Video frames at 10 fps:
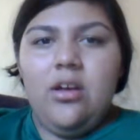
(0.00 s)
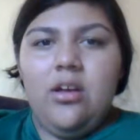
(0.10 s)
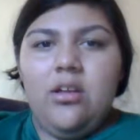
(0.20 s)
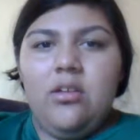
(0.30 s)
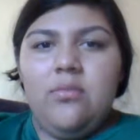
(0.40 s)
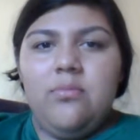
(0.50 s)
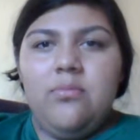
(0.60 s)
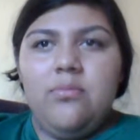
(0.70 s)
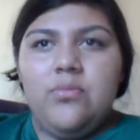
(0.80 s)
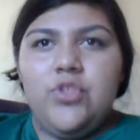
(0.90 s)

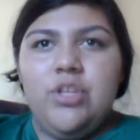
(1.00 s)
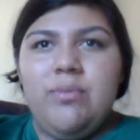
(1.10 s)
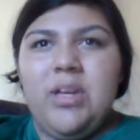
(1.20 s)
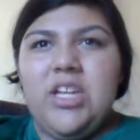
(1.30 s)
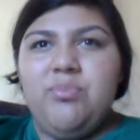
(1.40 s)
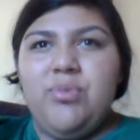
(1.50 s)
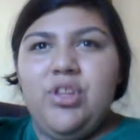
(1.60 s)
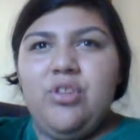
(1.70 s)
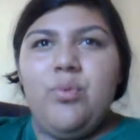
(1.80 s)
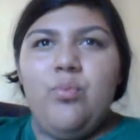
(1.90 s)
So you might need to put a
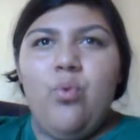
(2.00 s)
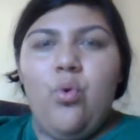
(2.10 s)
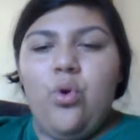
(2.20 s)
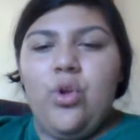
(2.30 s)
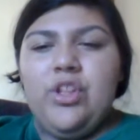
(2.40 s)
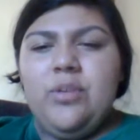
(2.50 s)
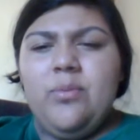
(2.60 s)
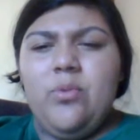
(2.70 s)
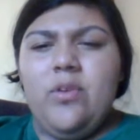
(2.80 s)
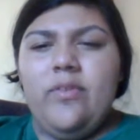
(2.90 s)
little bit more of
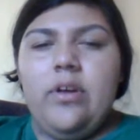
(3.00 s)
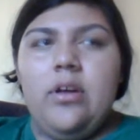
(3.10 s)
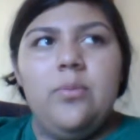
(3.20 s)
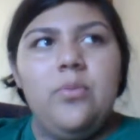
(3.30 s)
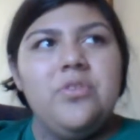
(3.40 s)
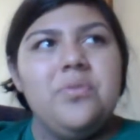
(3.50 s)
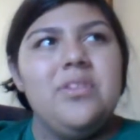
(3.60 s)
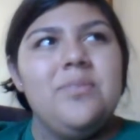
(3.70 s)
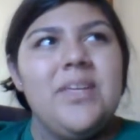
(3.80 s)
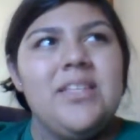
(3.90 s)
which one
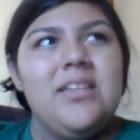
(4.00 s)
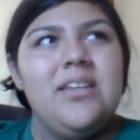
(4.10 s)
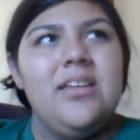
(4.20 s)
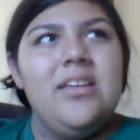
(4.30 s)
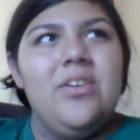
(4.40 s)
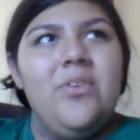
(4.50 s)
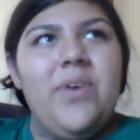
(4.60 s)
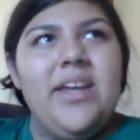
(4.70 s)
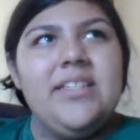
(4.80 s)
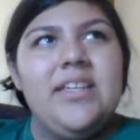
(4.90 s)
makes it
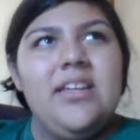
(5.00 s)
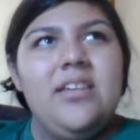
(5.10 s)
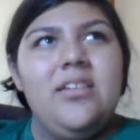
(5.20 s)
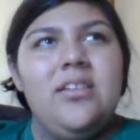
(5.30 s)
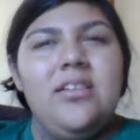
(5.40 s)
rise again?